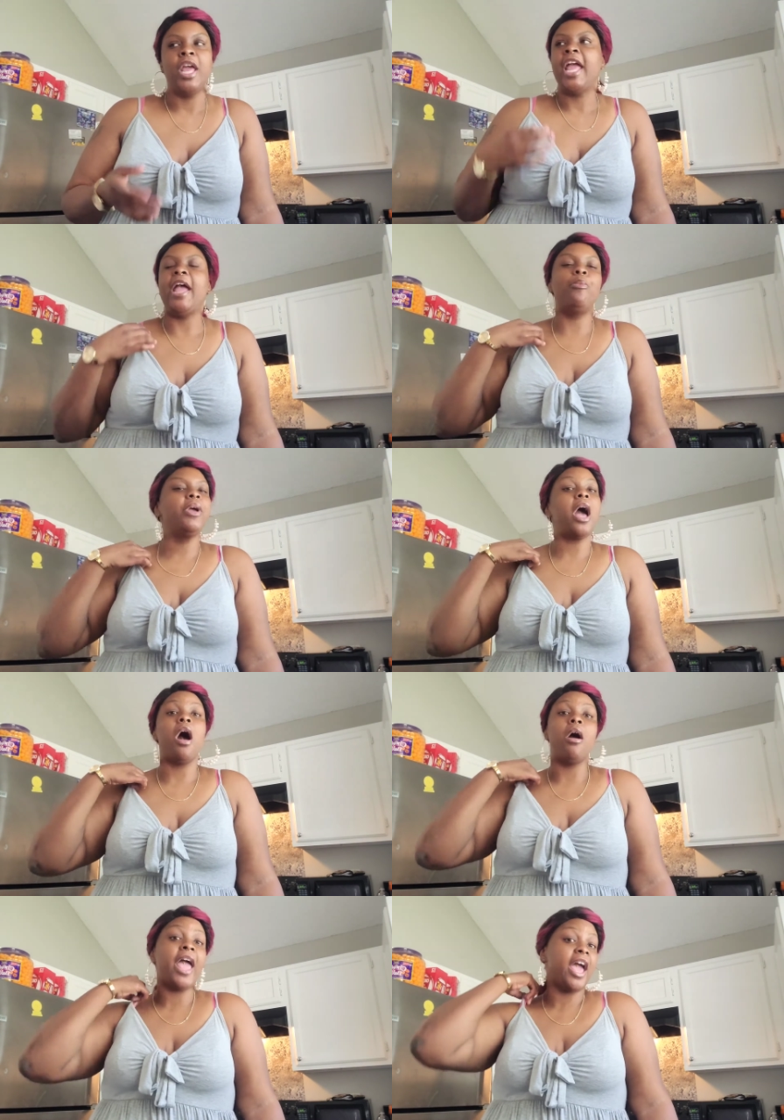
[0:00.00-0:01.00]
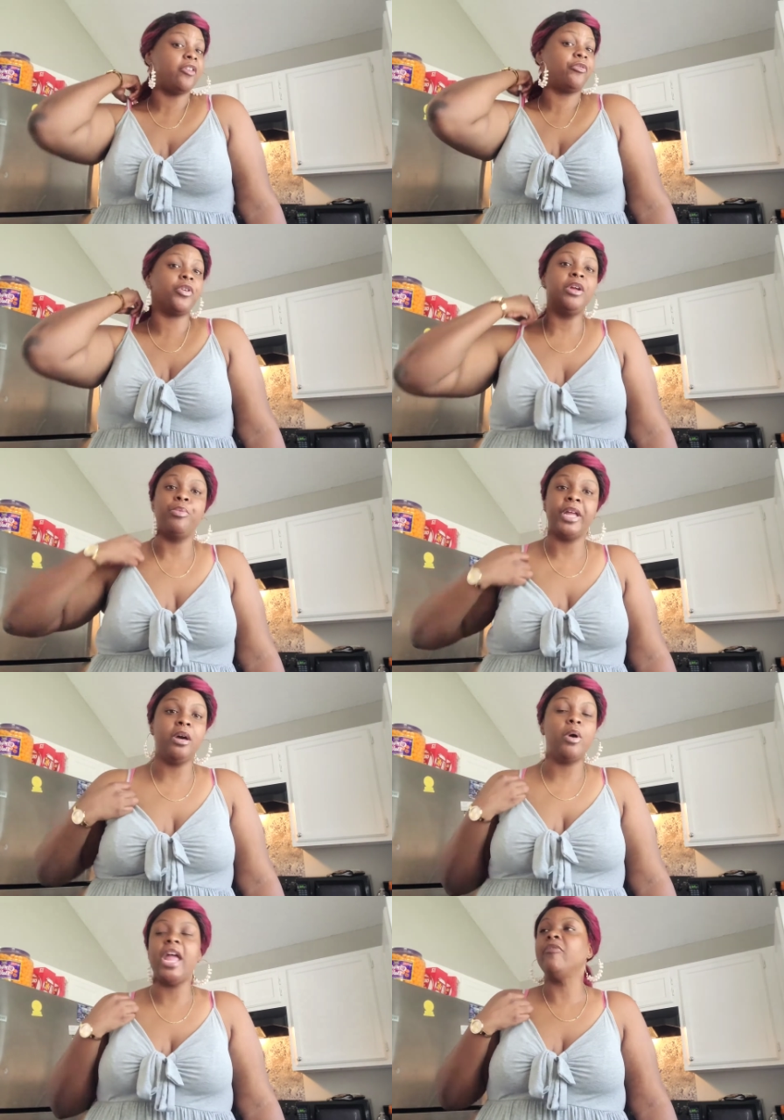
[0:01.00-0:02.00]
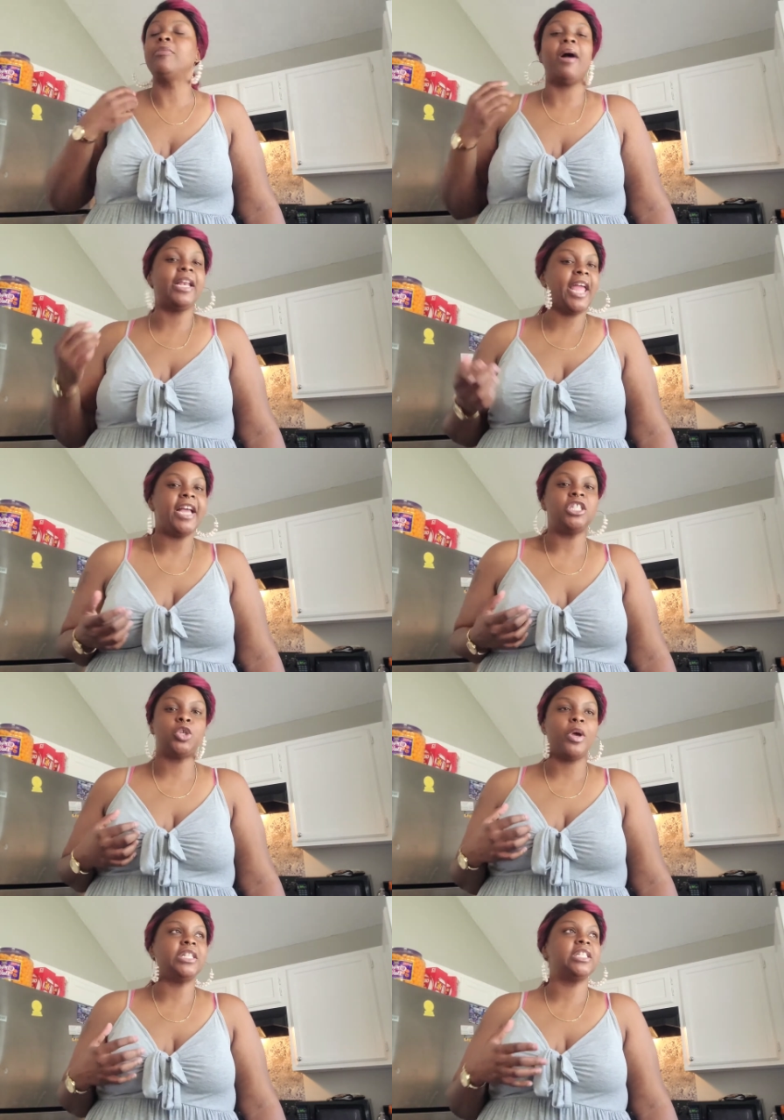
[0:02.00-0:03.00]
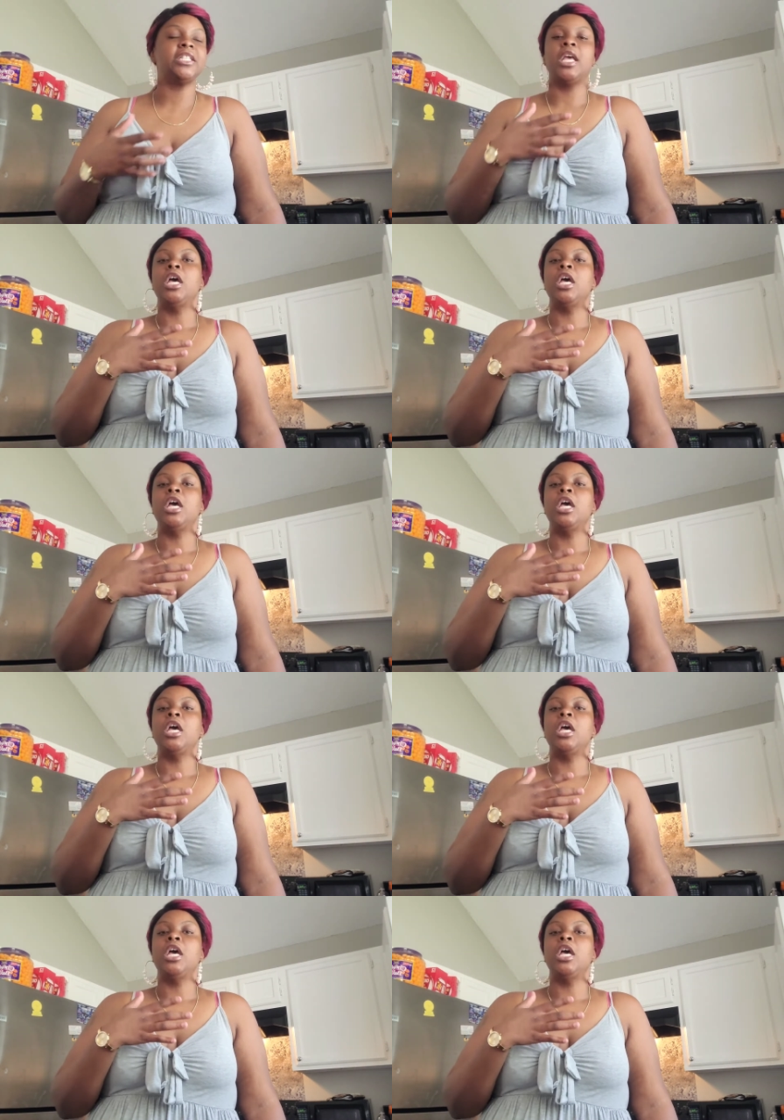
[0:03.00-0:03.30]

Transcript: And we all have free will. Everybody has choices